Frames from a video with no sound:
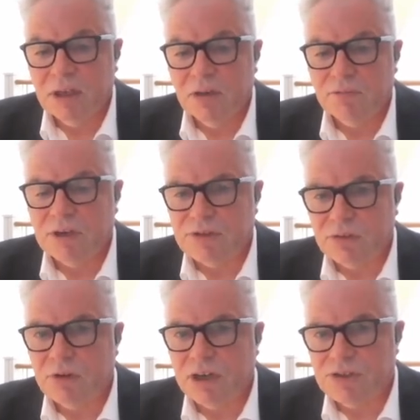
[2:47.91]
of
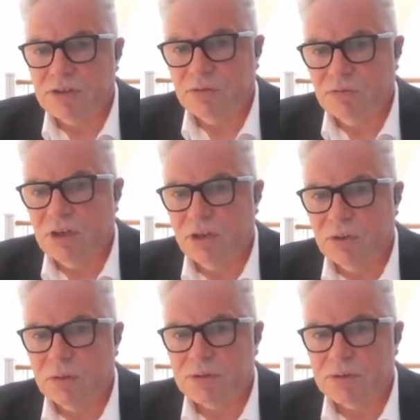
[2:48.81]
restoration and renewal.